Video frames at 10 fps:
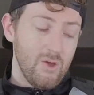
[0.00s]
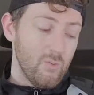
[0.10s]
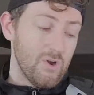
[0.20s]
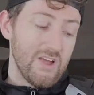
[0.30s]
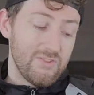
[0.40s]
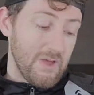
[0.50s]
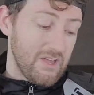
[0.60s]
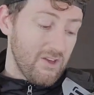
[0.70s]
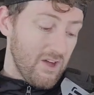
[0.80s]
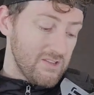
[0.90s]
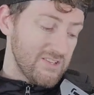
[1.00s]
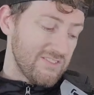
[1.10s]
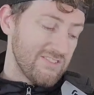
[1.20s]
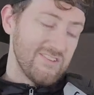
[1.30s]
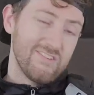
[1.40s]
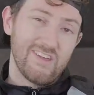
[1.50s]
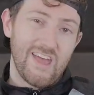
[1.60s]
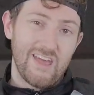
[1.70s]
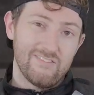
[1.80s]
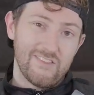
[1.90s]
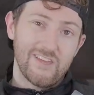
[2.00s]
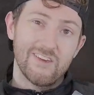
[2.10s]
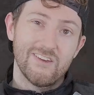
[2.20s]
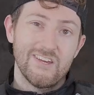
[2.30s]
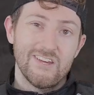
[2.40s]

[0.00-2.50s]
Whereas my gauntlets, they're the kind of like,